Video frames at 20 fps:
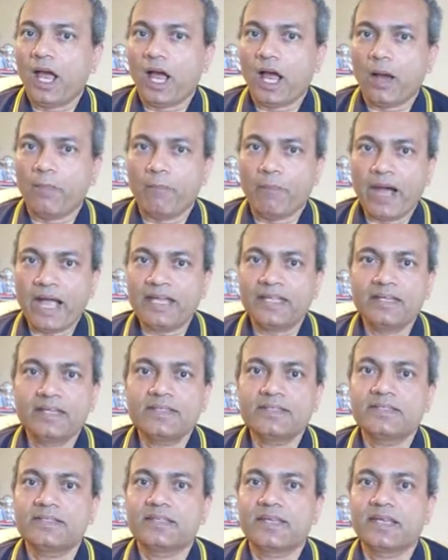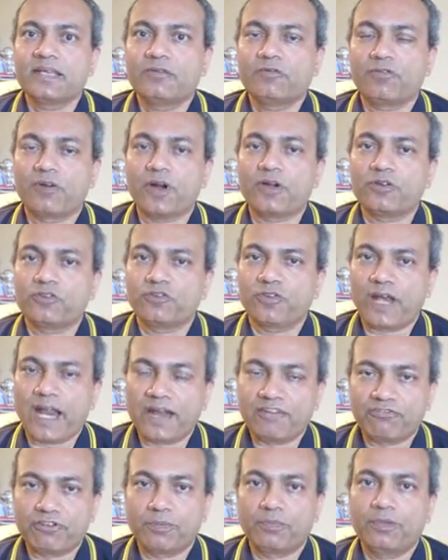A minus in front of an
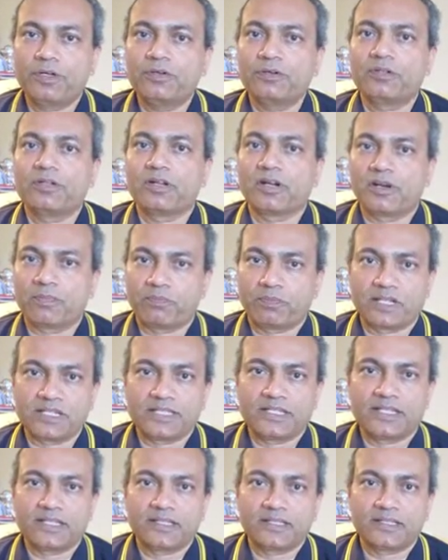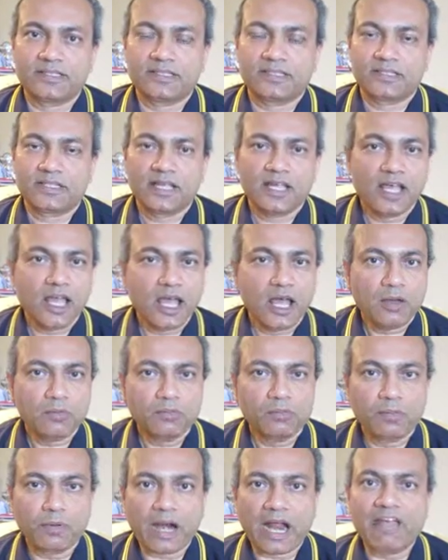attribute represents
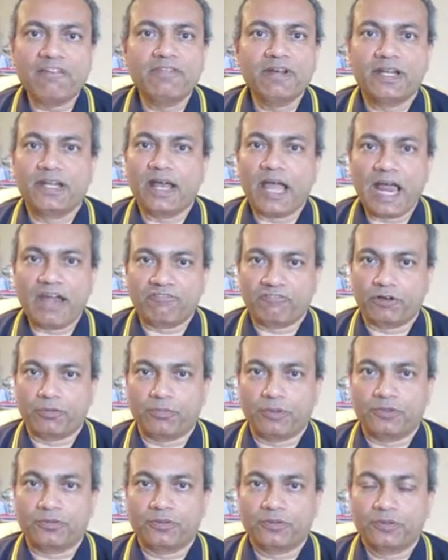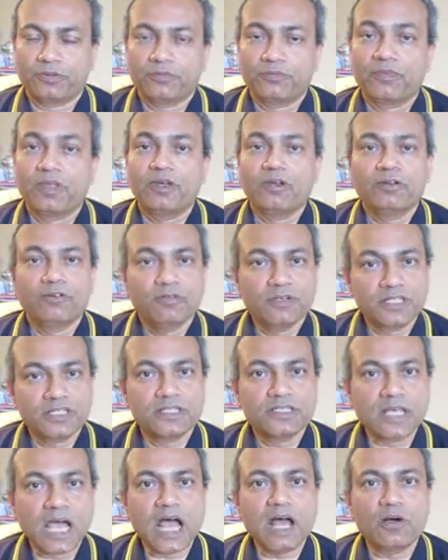private attribute, which
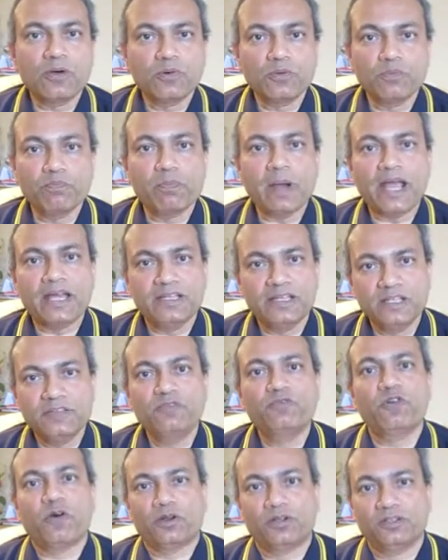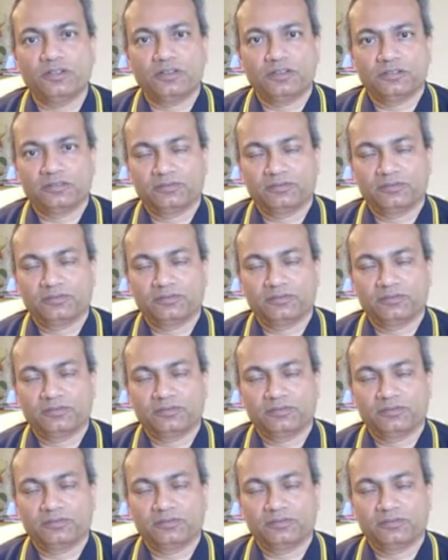is how by default